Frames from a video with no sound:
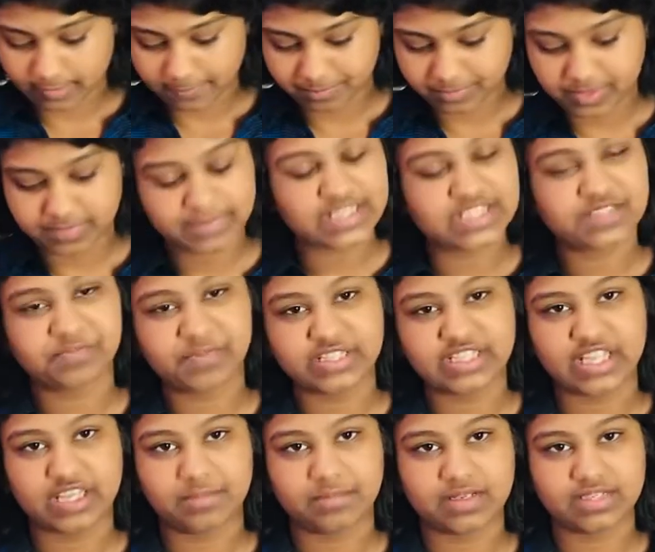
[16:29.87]
the
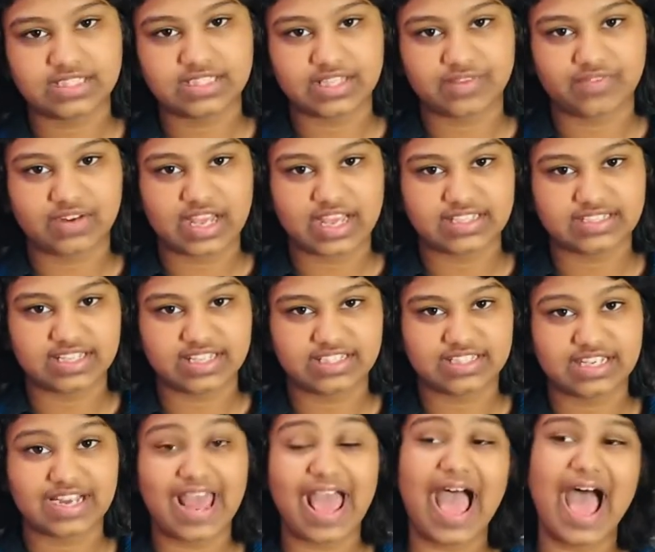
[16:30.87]
Mesopotamian
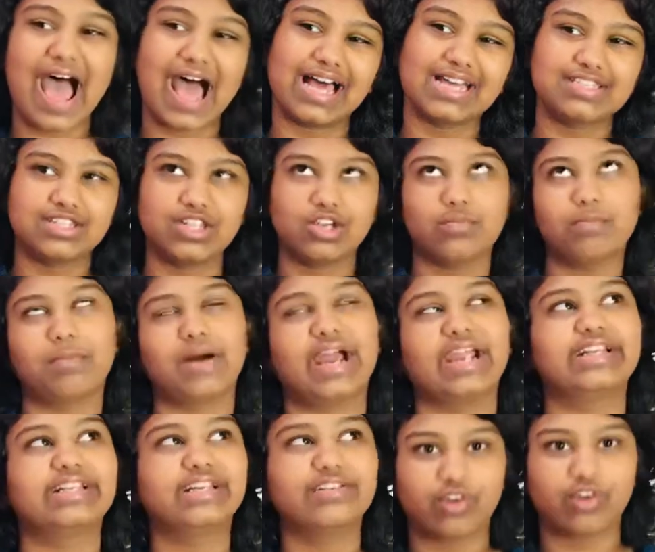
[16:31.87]
civilization, as you
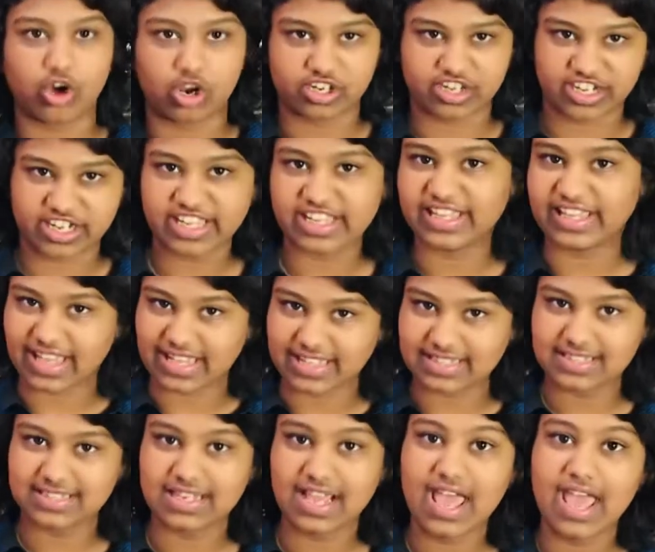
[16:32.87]
might have already
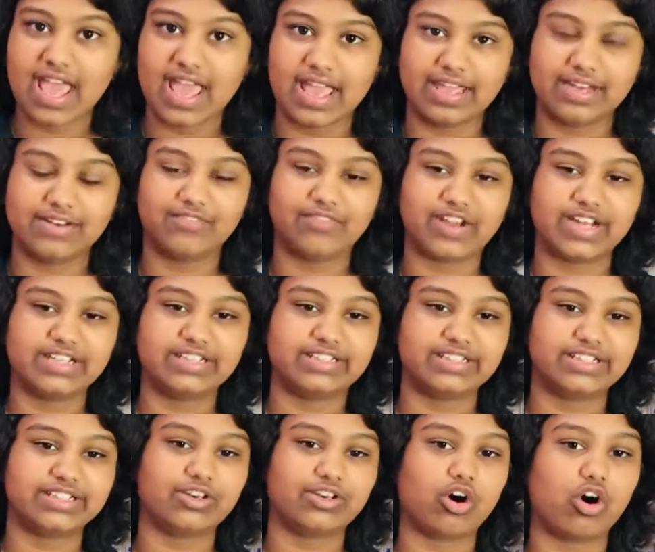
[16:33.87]
guessed,
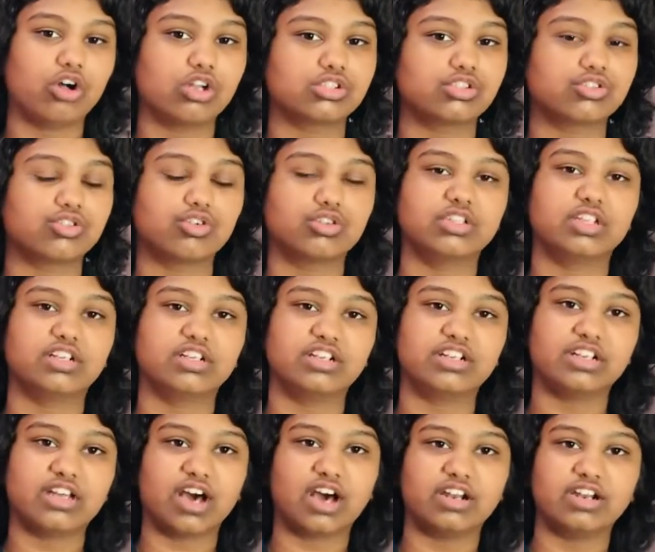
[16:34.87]
invented also
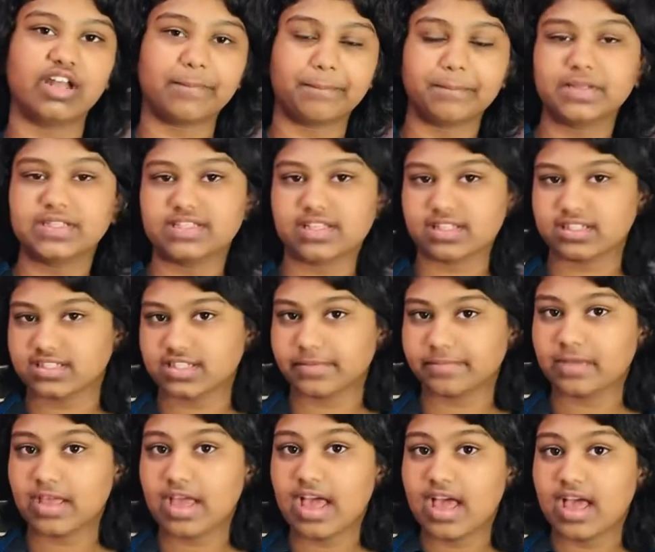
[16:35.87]
a number system
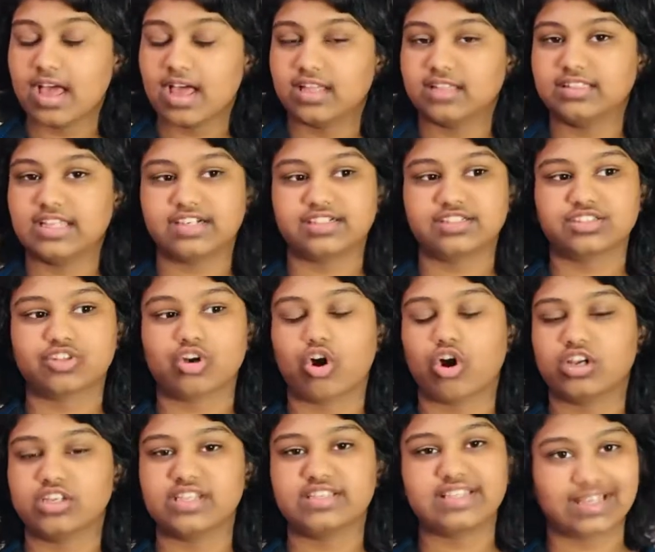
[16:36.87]
that's
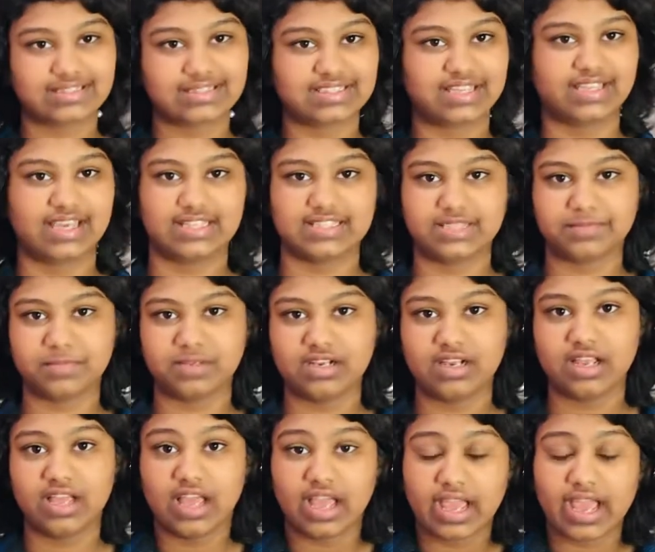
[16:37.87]
called the sexagesimal,
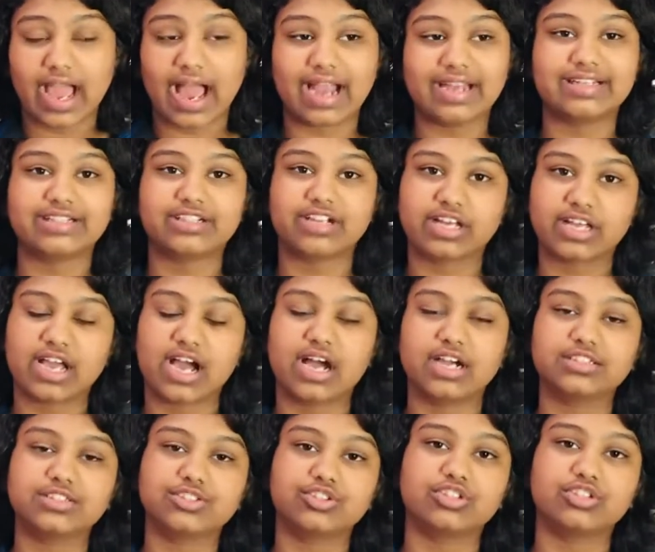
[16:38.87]
and it
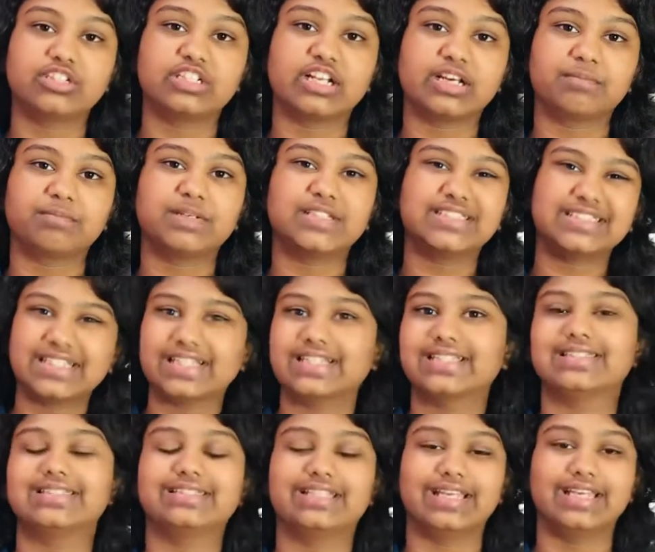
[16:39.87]
regards to the number
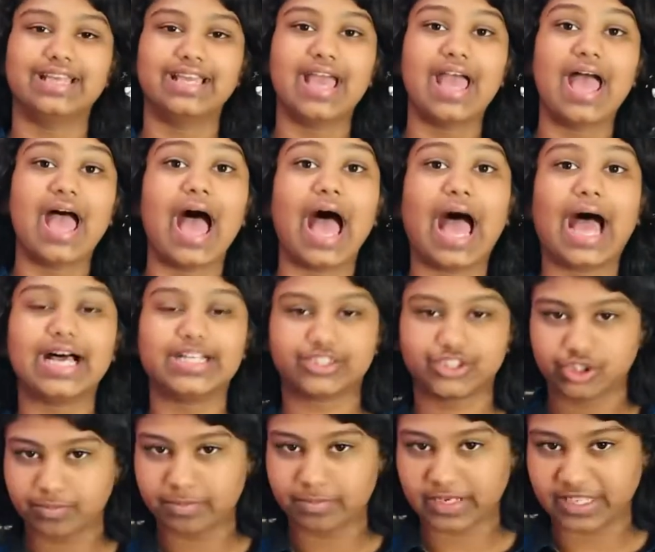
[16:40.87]
60 as
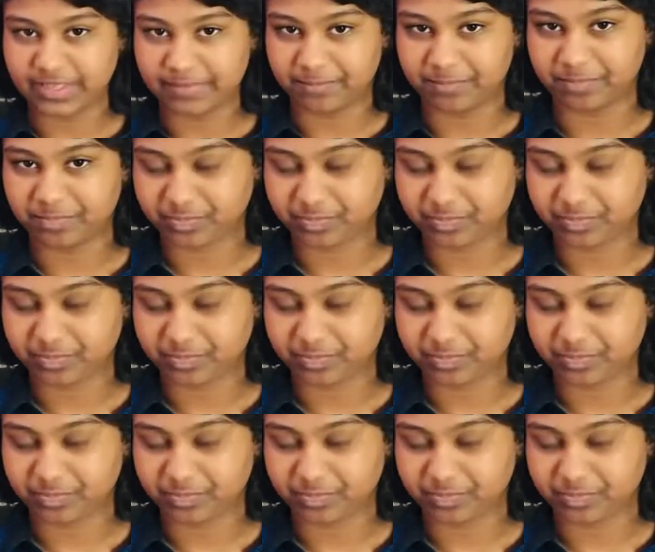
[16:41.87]
supreme.